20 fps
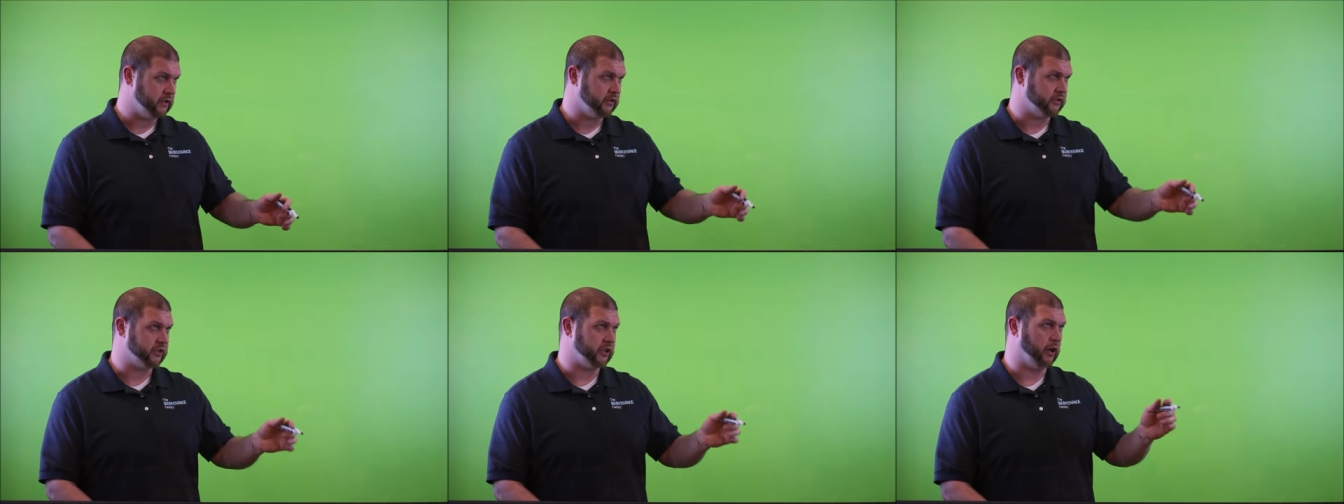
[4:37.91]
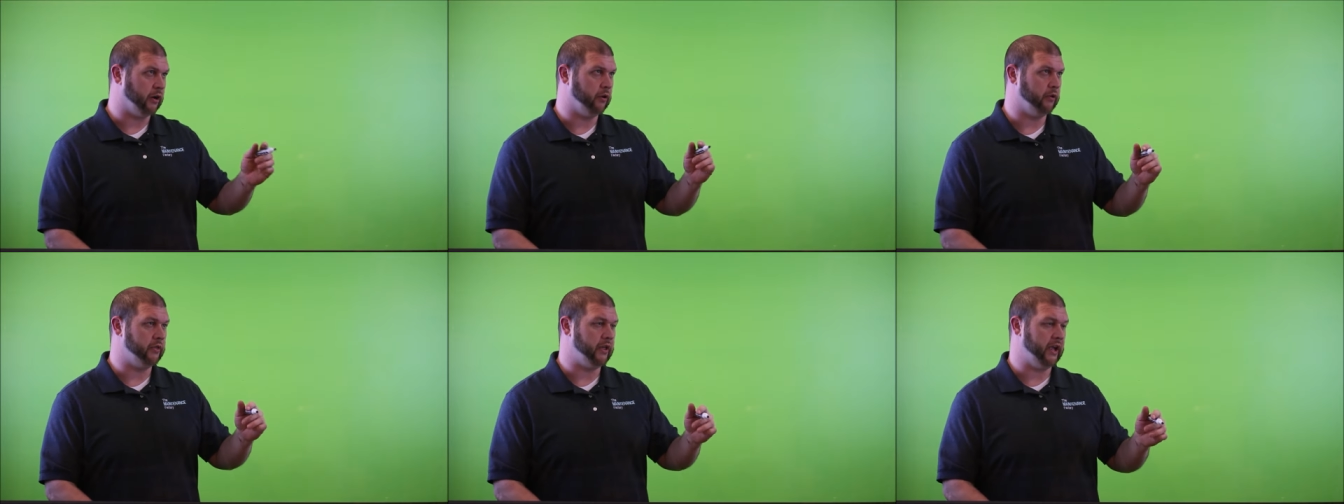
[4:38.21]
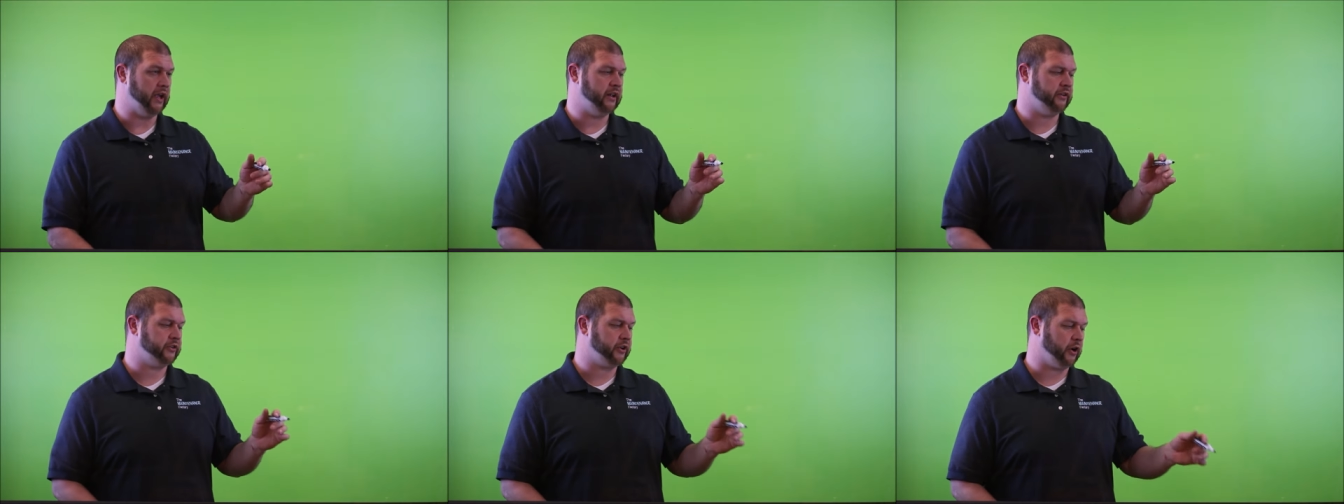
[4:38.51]
so
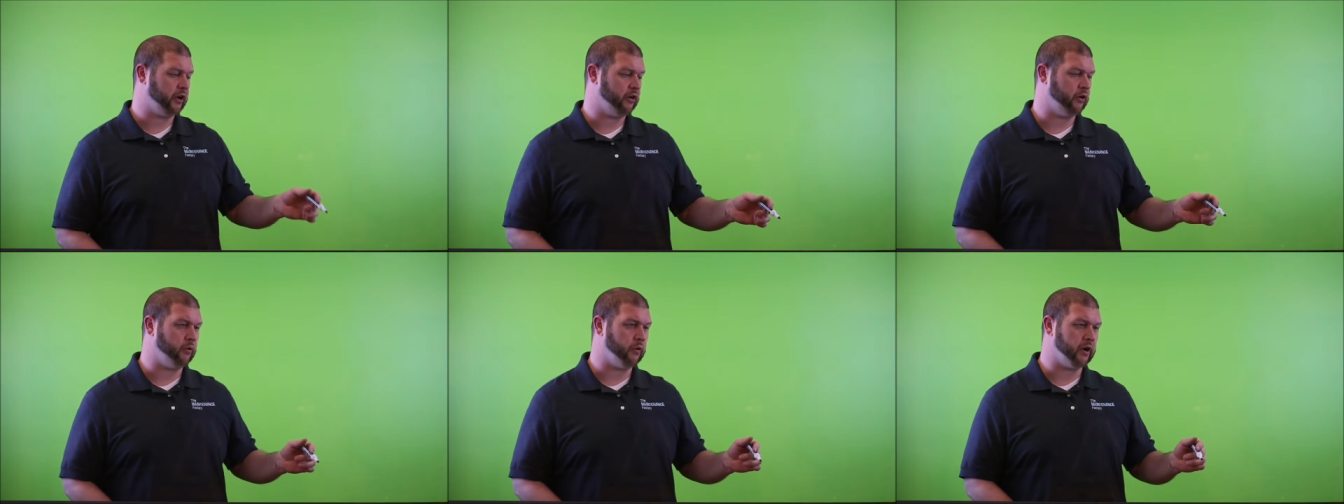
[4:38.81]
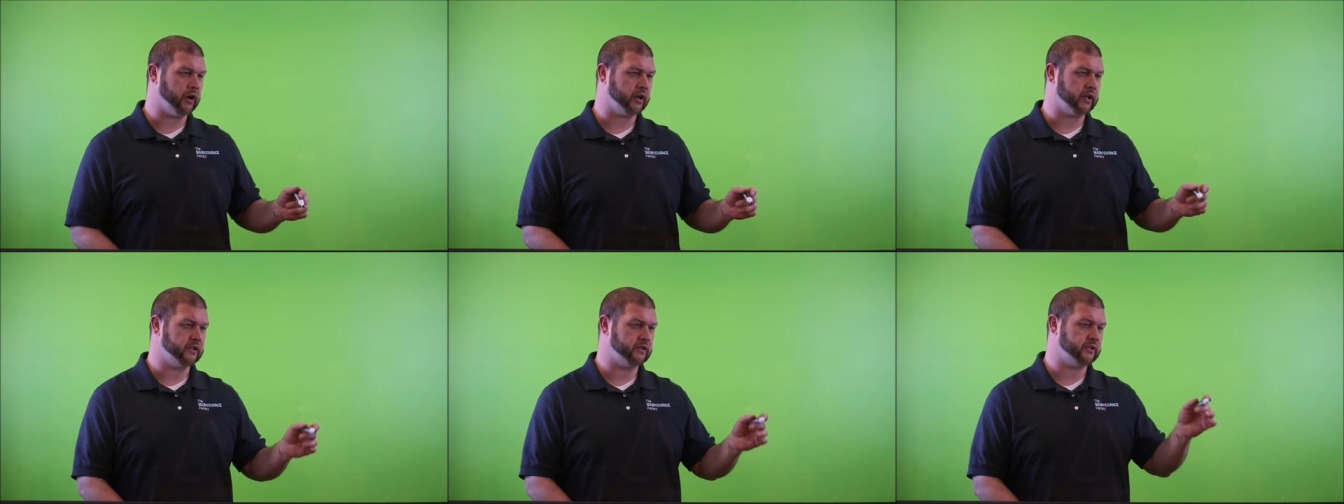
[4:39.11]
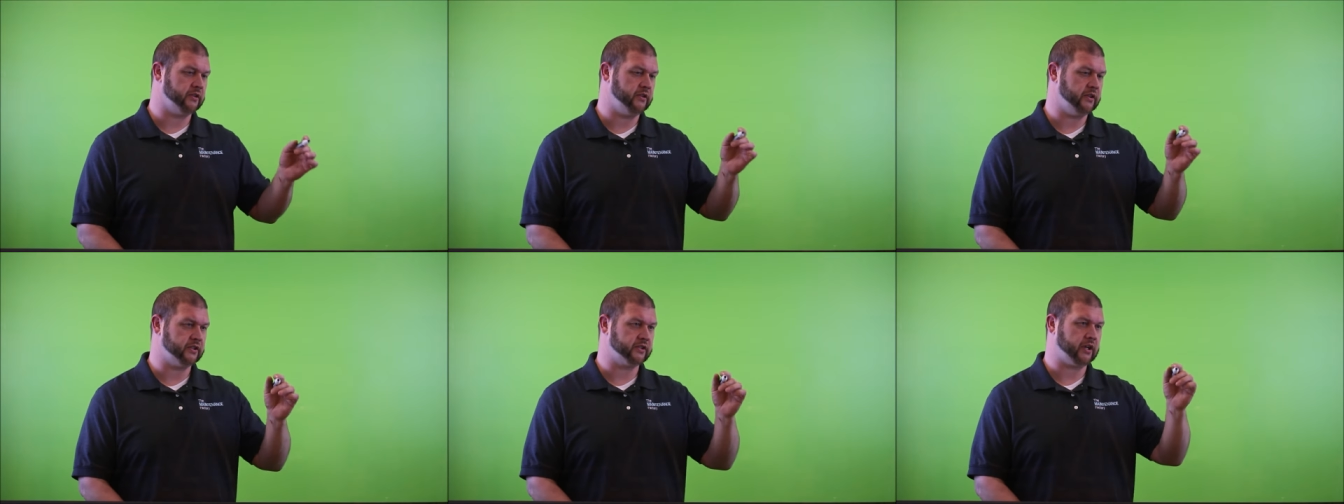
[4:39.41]
the internal
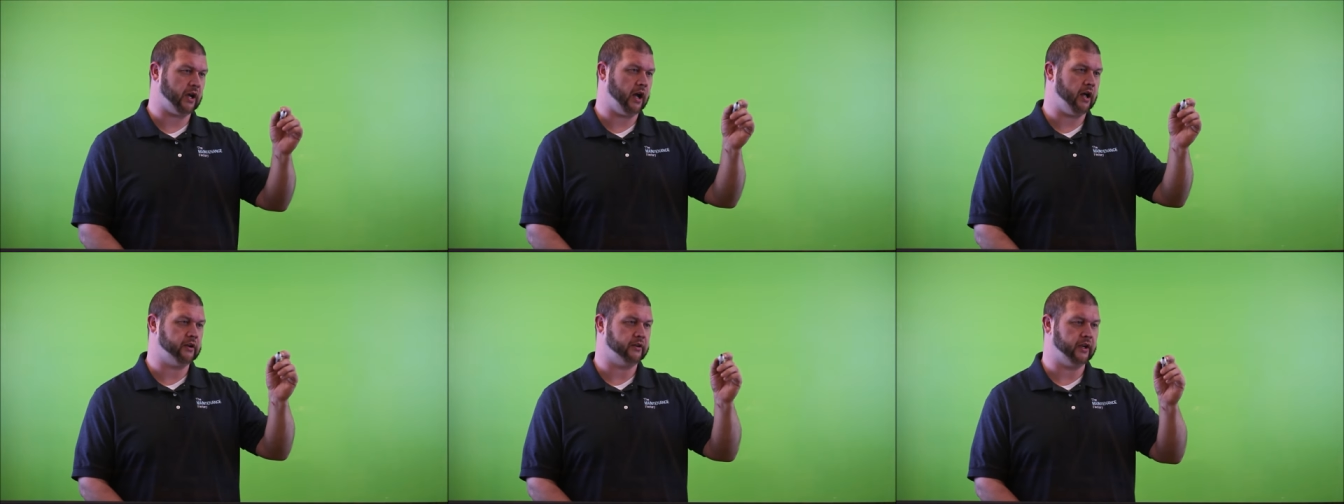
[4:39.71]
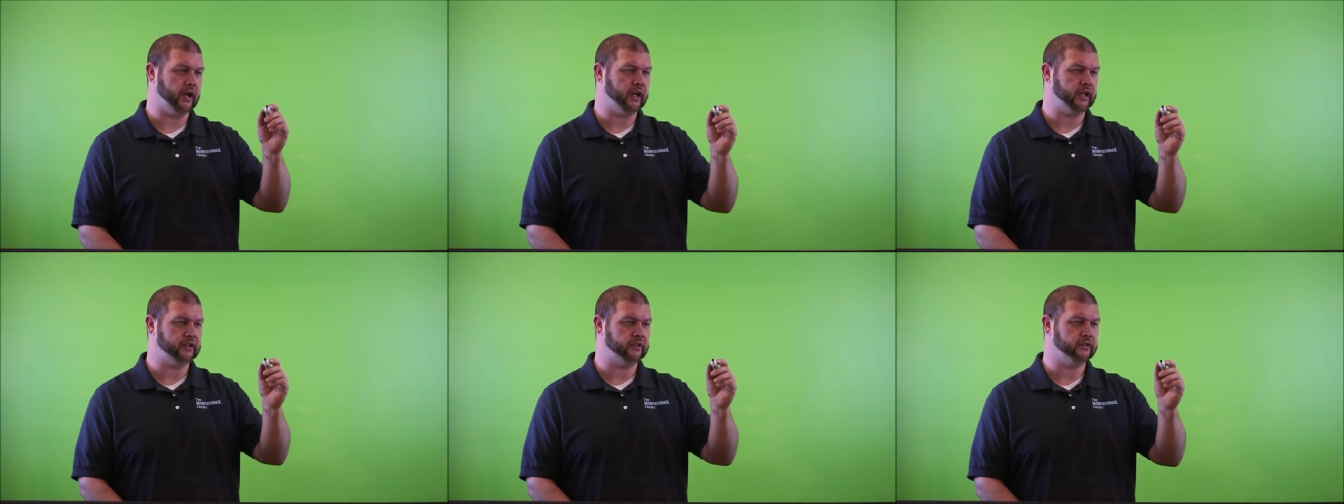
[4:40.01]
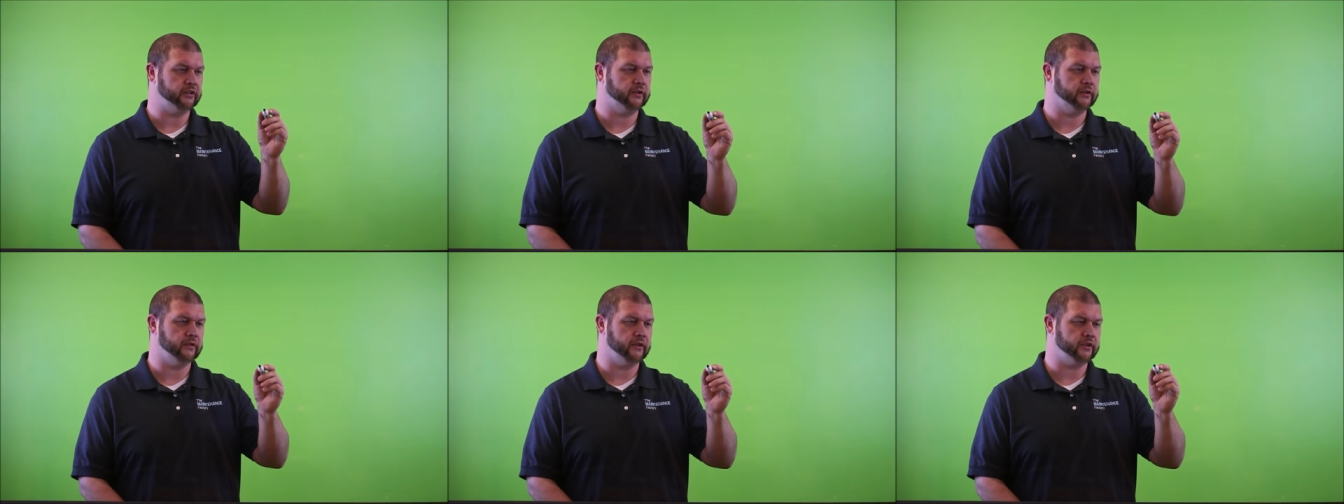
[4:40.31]
workings of this contactor,